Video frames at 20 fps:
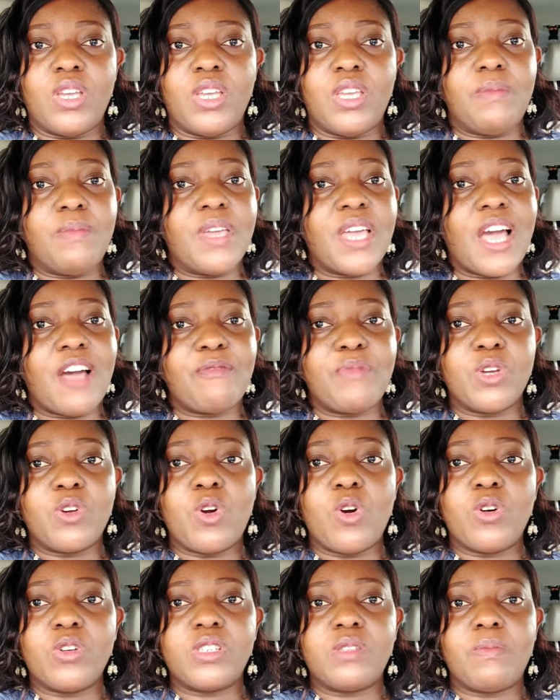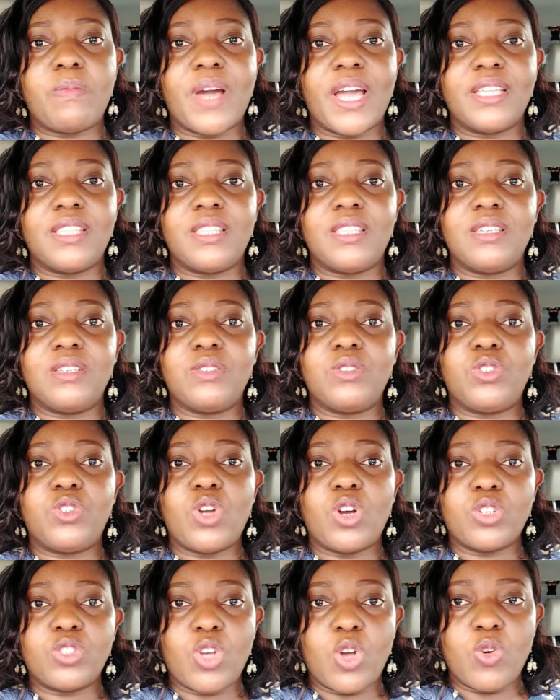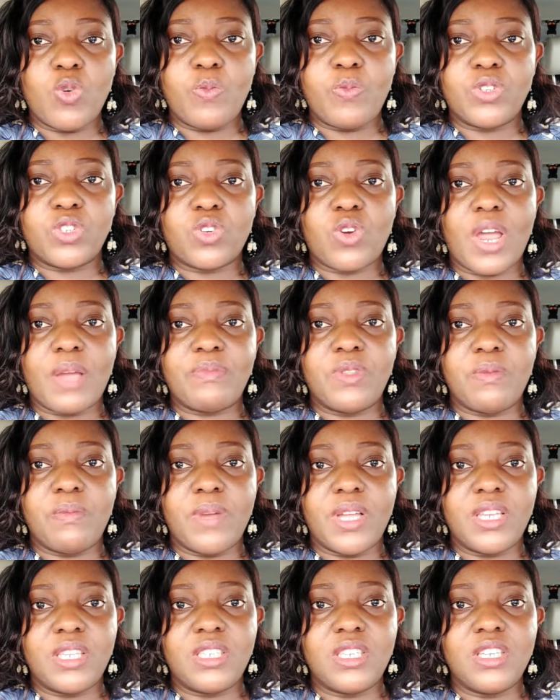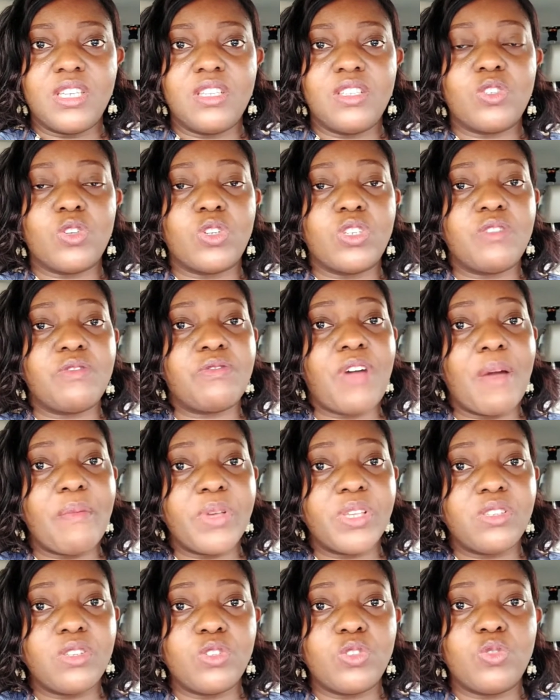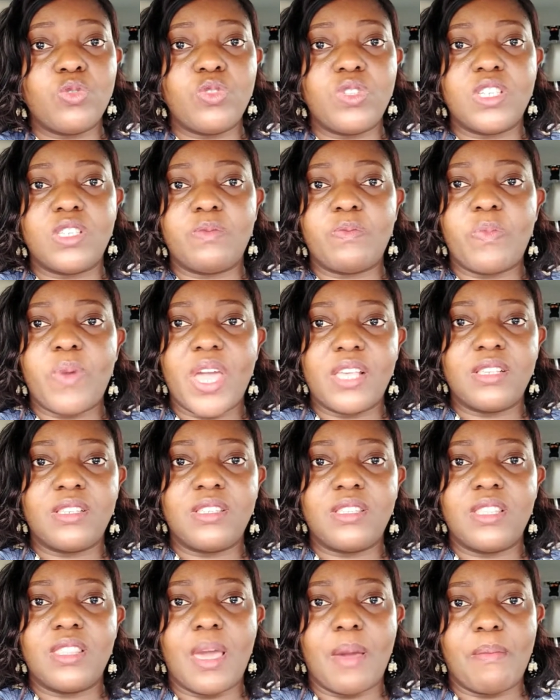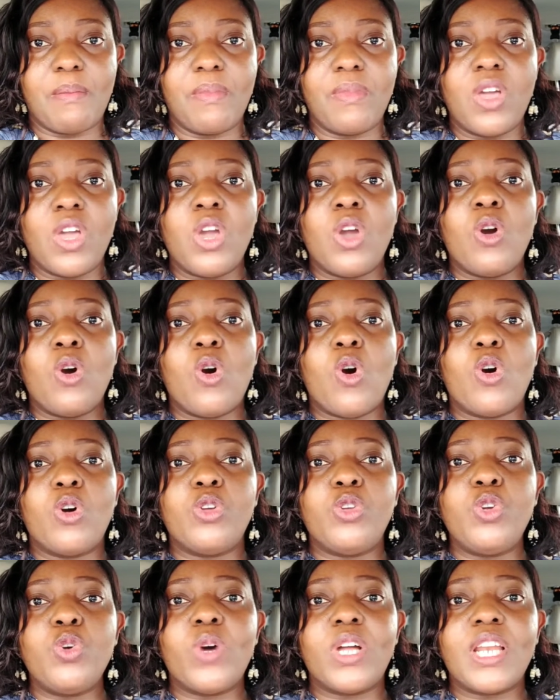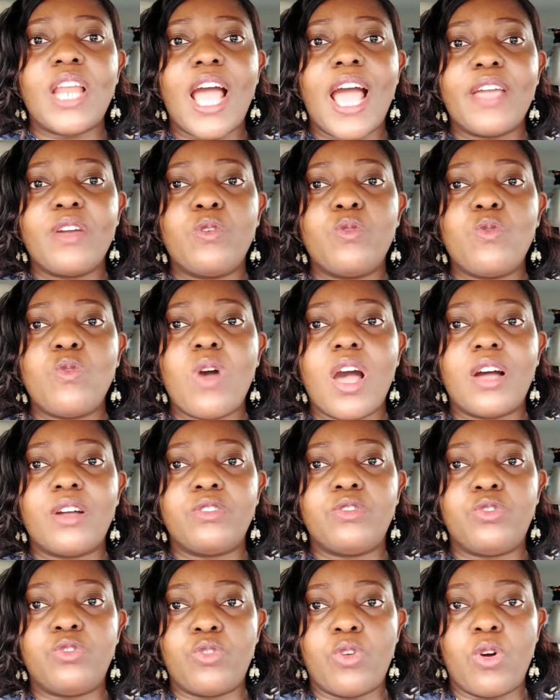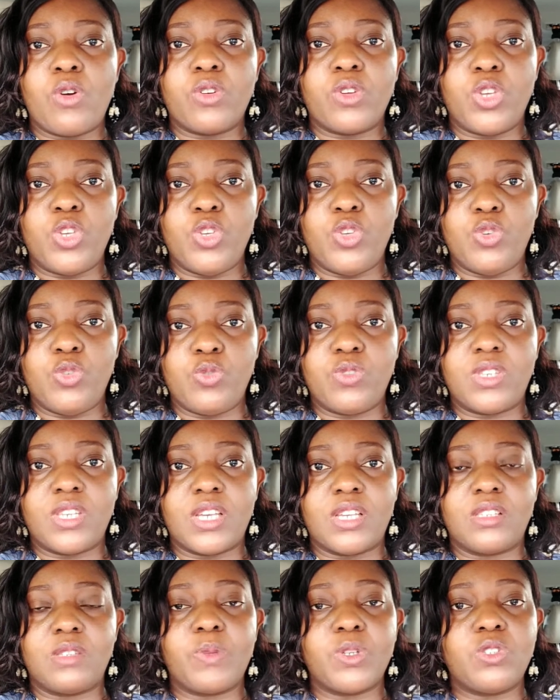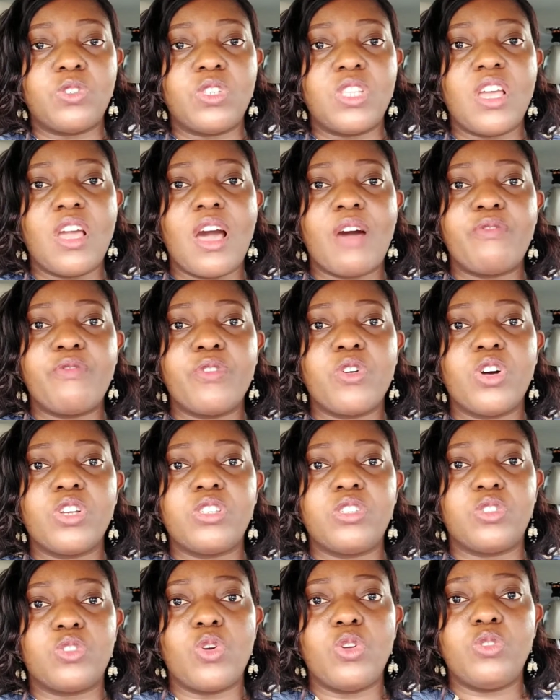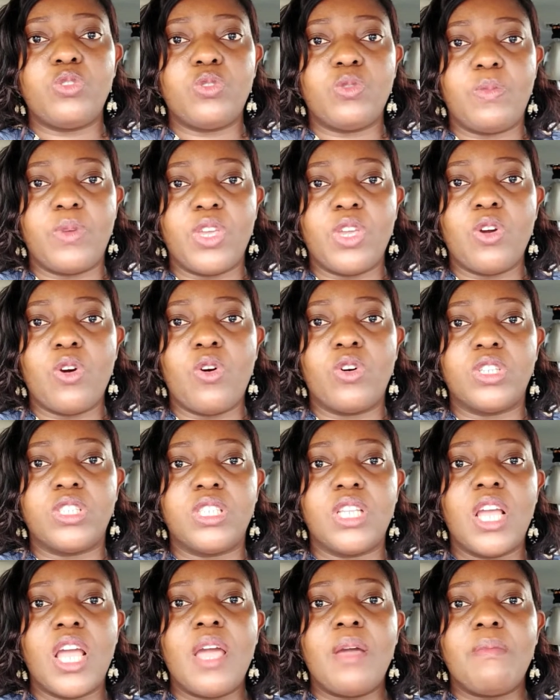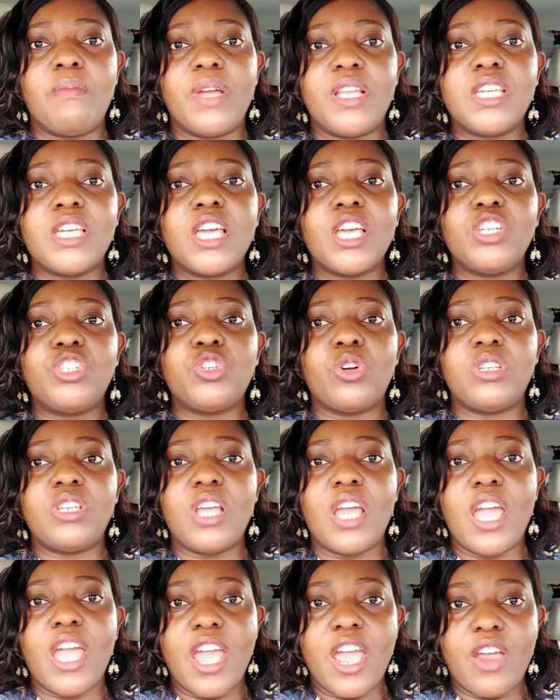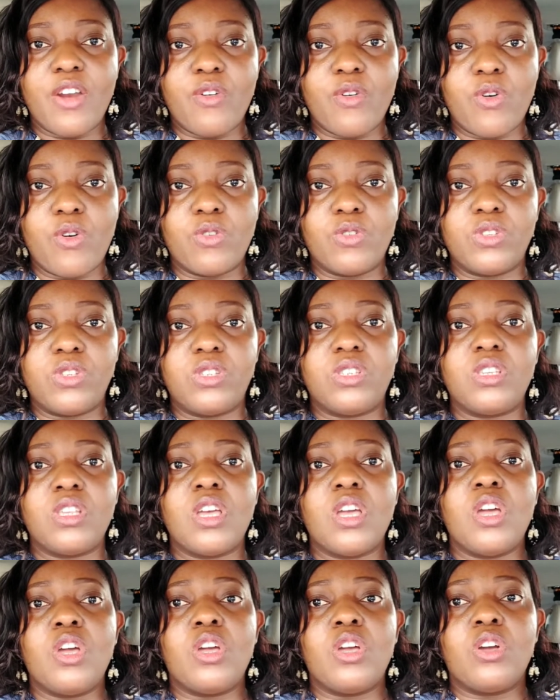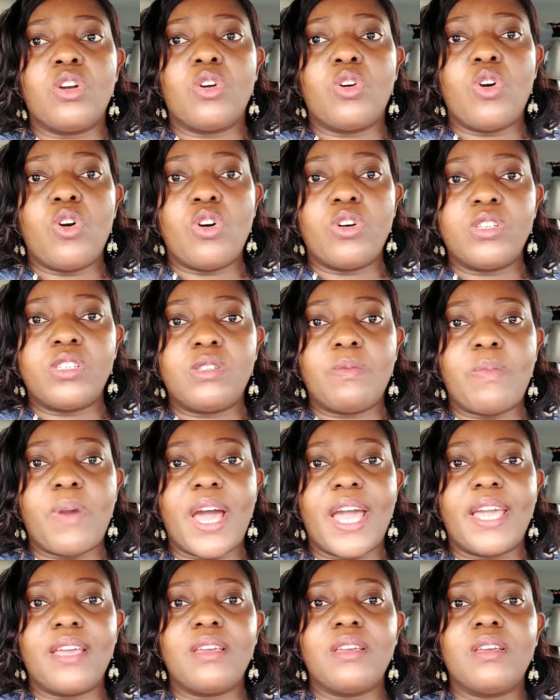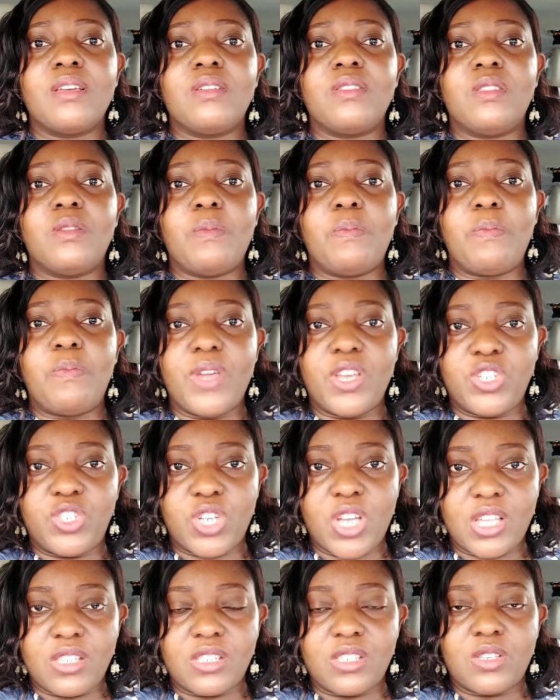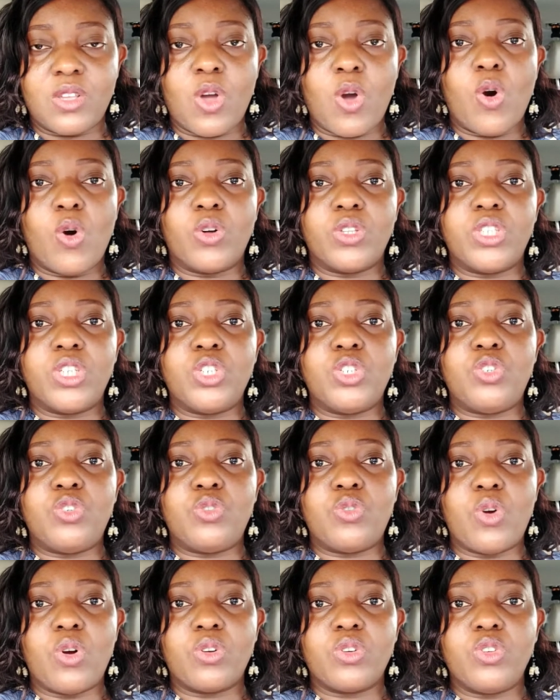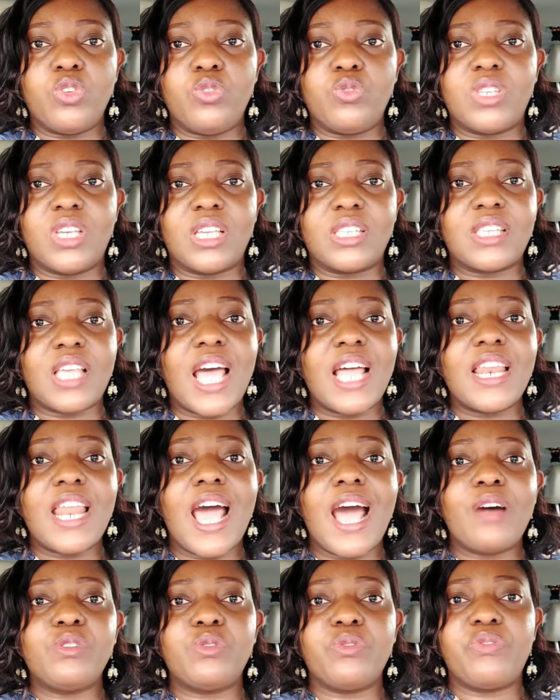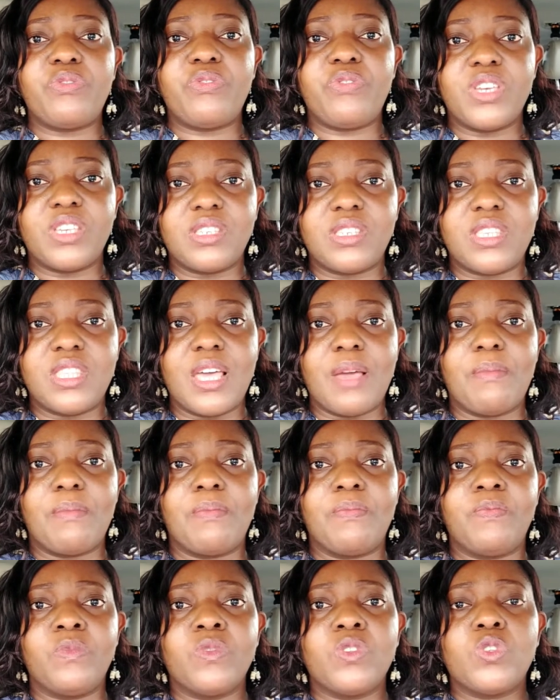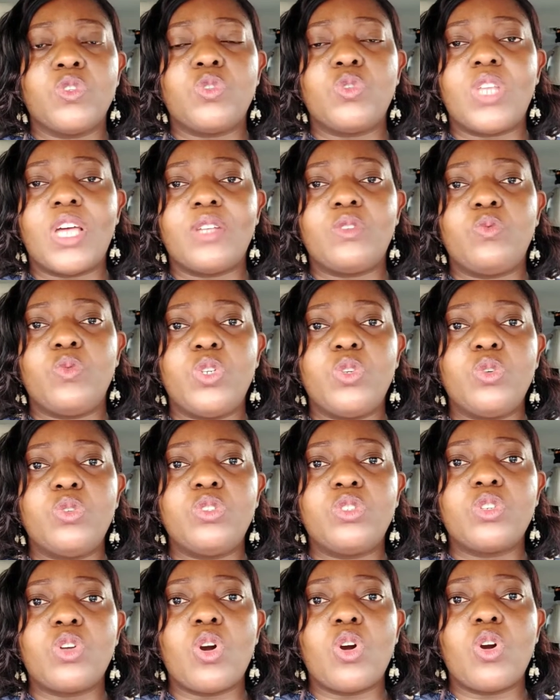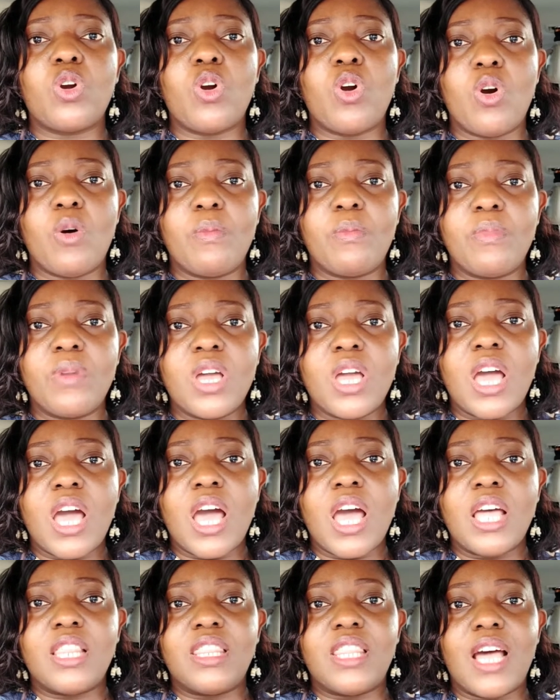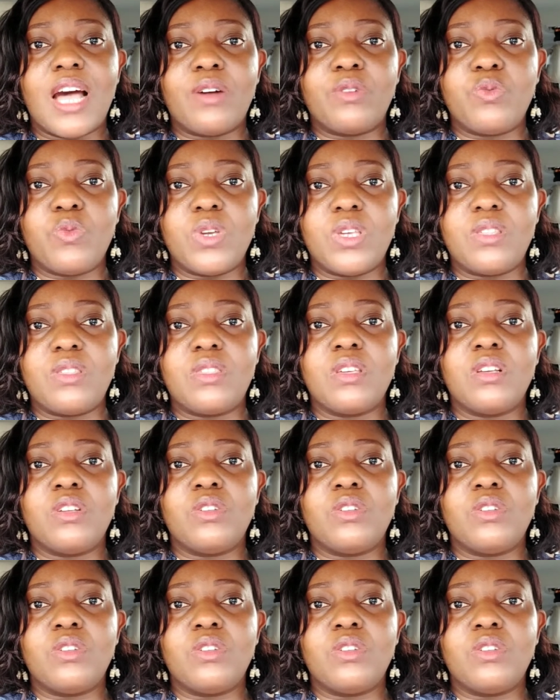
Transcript: It may have been caused by the doctor who prescribed the medicines, or the pharmacist who dispensed them, or you and I who are drug users. But today our focus is going to be on medication errors caused by the patients or the drug users and how to fix them so that we don't come down with